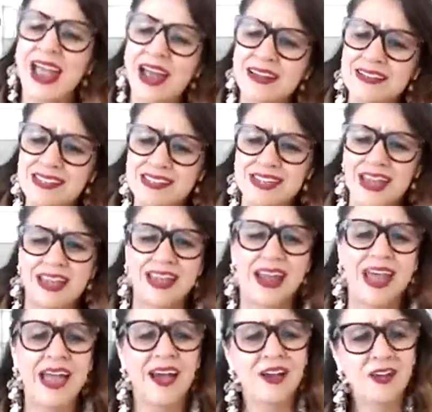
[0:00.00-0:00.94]
how to say
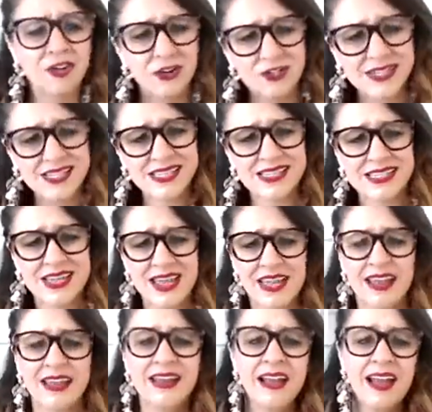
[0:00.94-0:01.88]
it, how not to
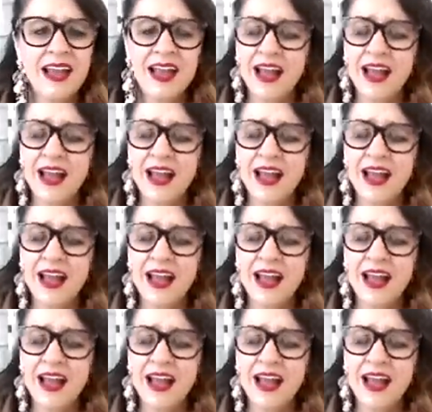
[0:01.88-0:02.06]
say it.